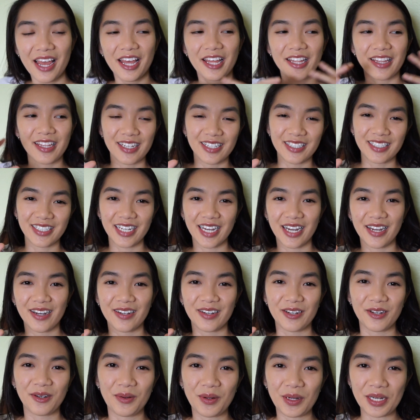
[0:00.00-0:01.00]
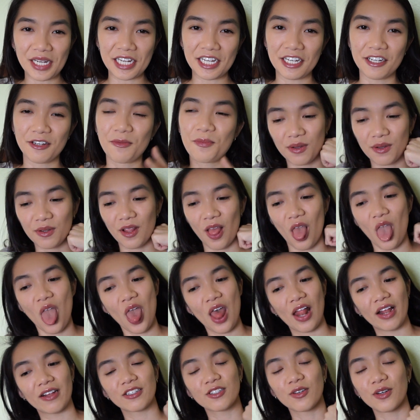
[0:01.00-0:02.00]
They share a Queen.
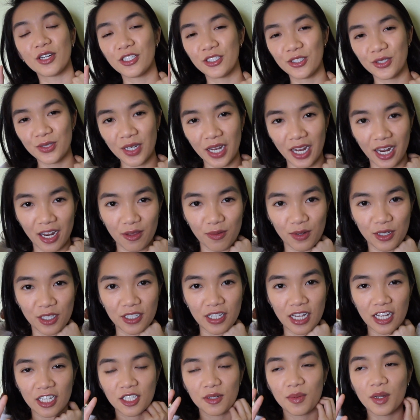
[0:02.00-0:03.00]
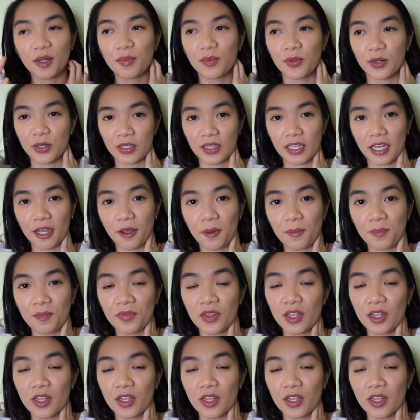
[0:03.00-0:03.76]
Ugh. So on June 8th, which is actually my birthday,